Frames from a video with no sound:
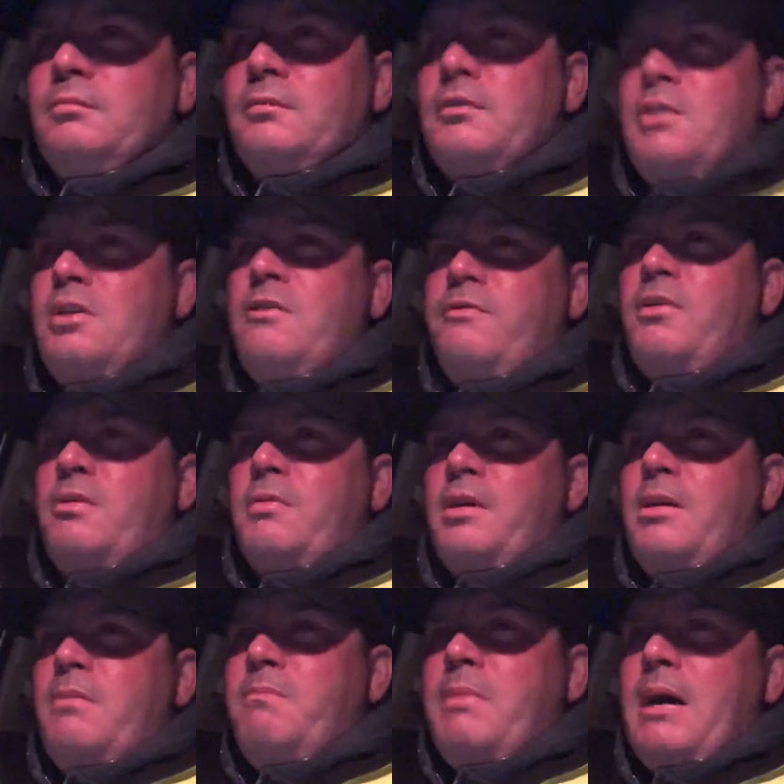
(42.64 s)
looking forward to
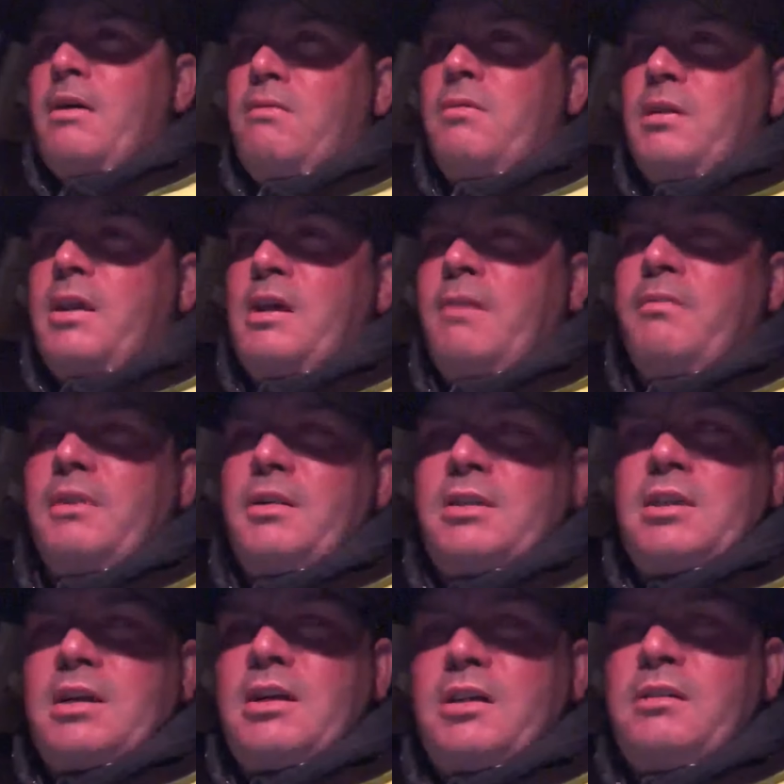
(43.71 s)
getting back with Kevin and
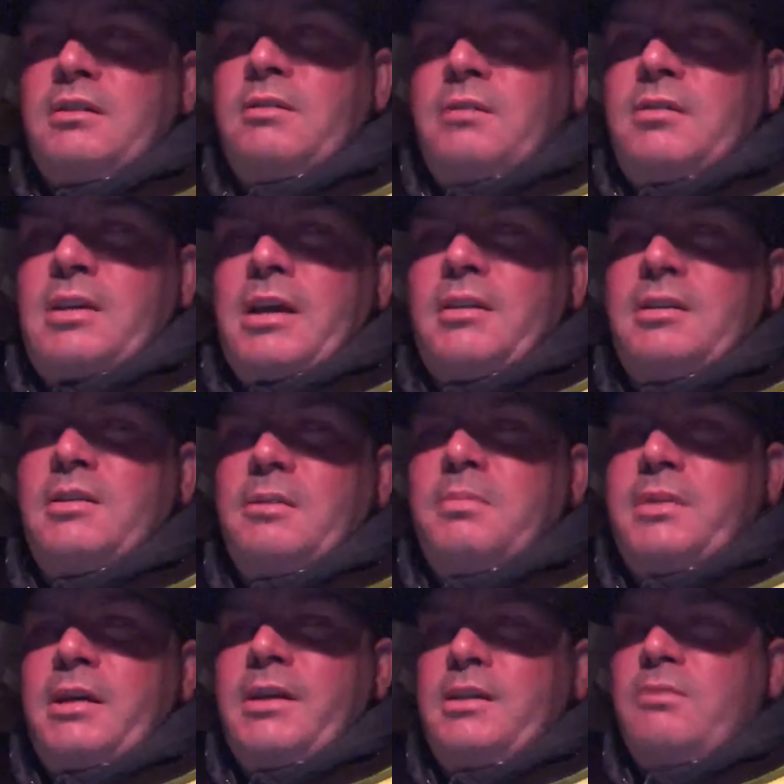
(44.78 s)
John next couple
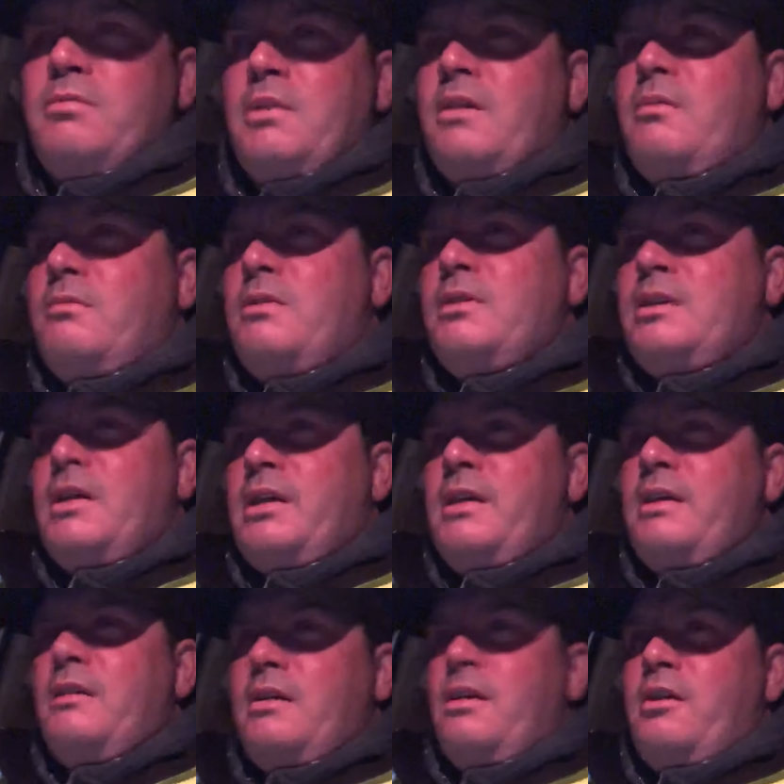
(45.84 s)
of days once I
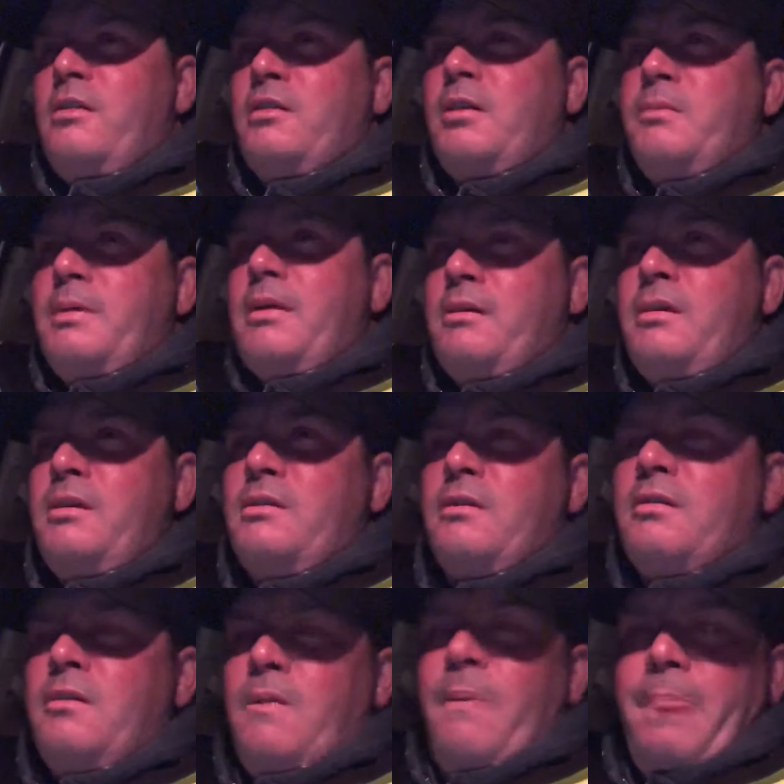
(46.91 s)
get caught up out here.
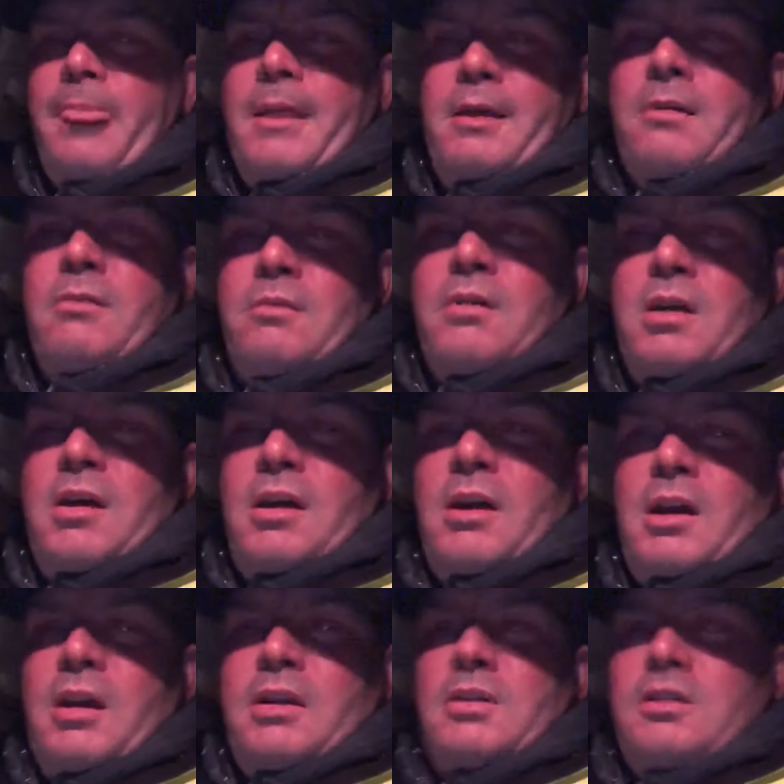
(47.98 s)

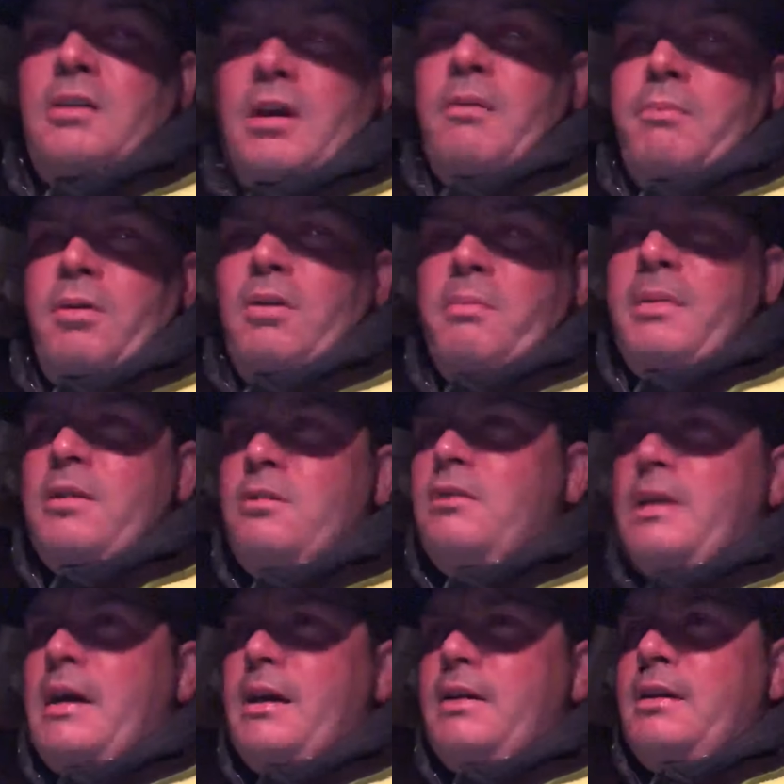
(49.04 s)
So that brought me to an
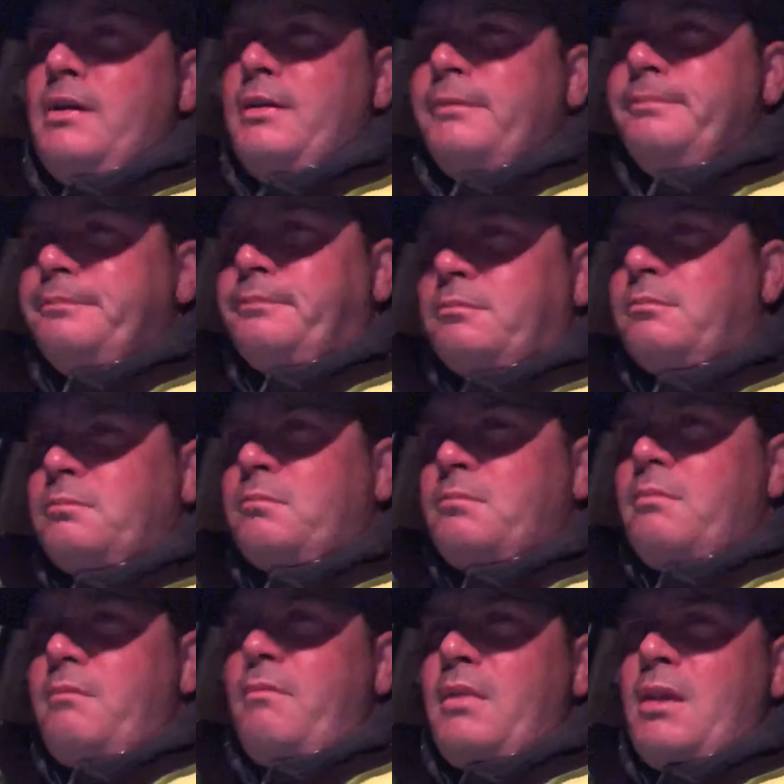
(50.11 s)
idea of
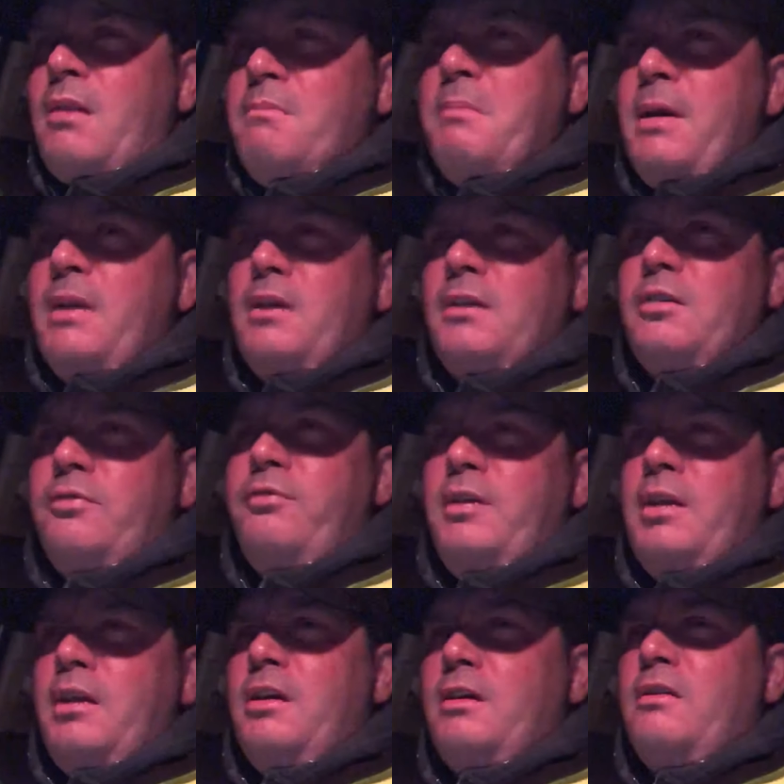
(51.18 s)
making this
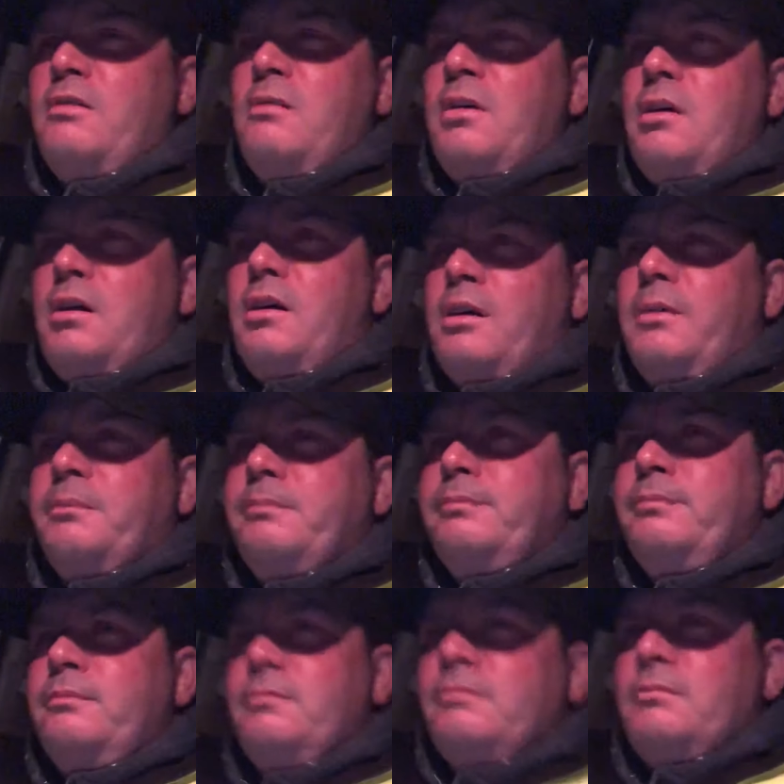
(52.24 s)
video.
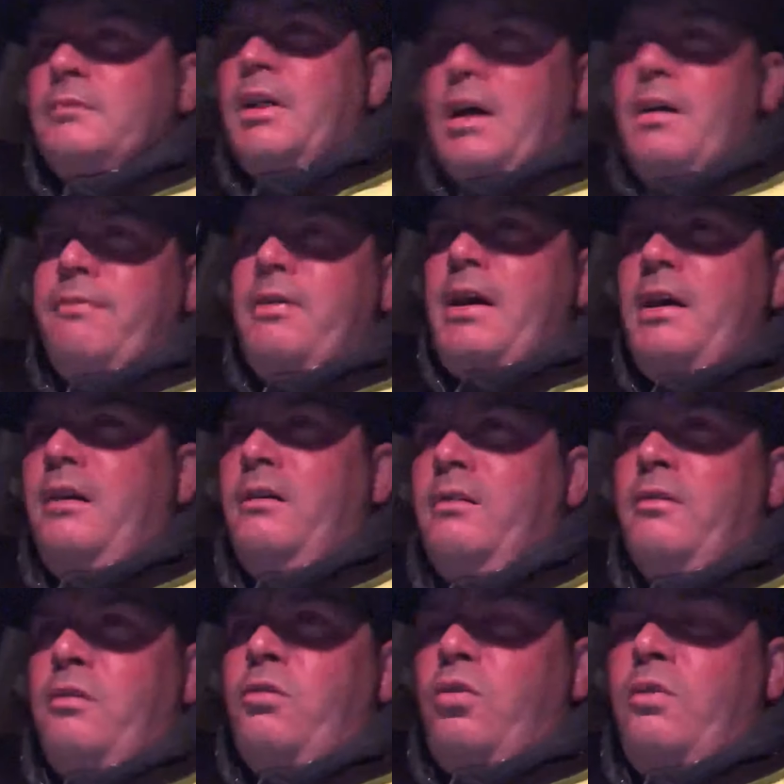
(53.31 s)
I've had a
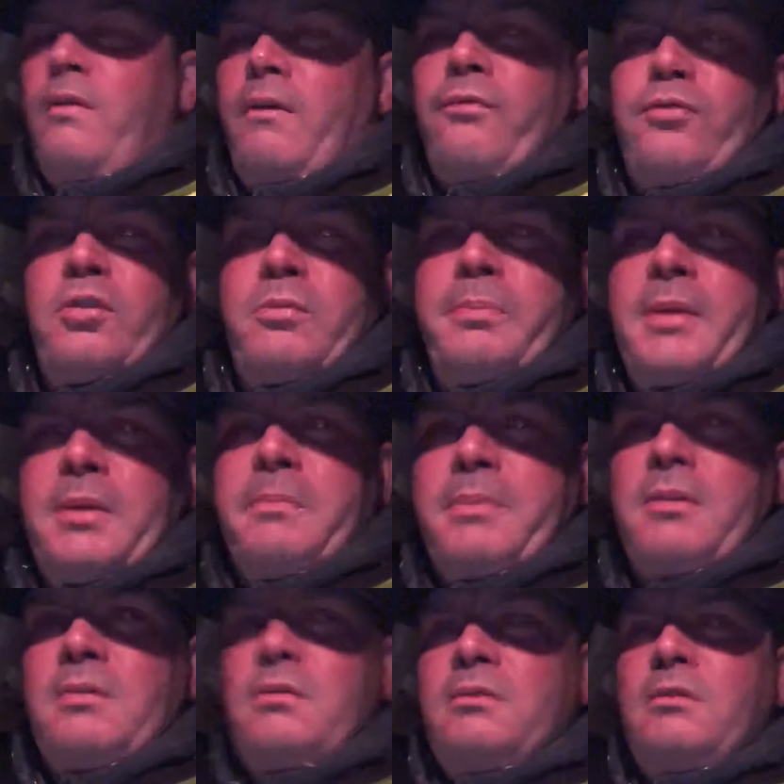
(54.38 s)
few
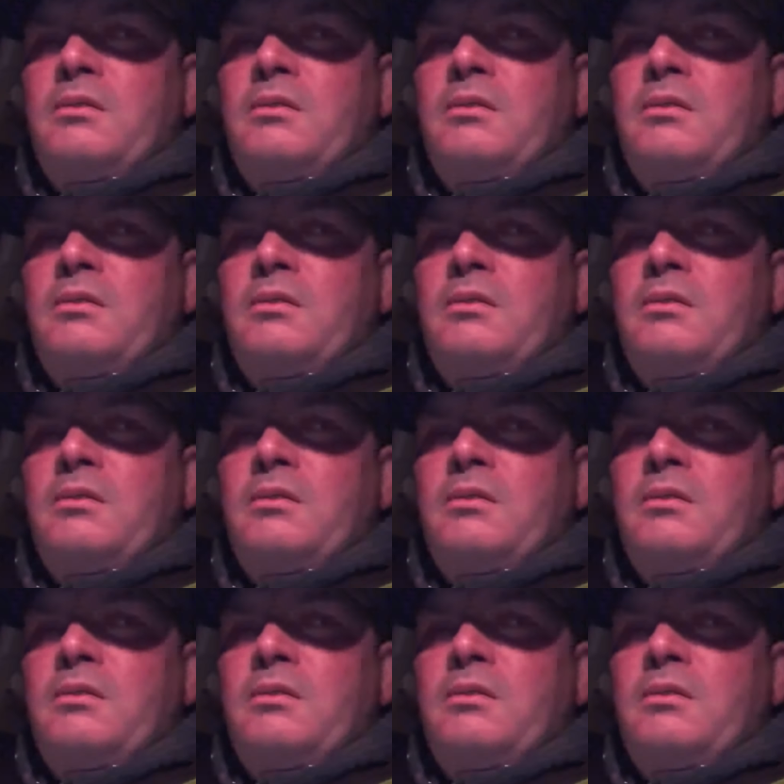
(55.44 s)
people